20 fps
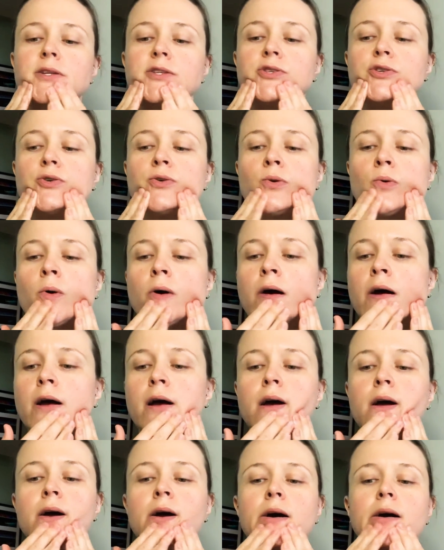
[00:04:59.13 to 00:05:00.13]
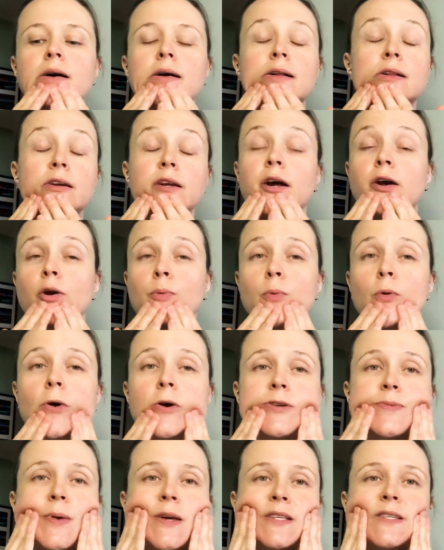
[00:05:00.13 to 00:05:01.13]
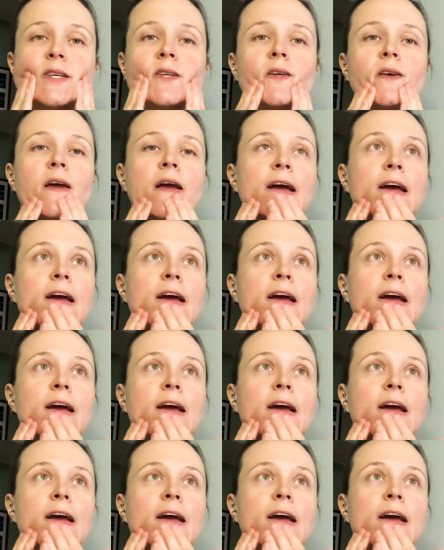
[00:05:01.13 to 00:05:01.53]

to clean out your pores basically.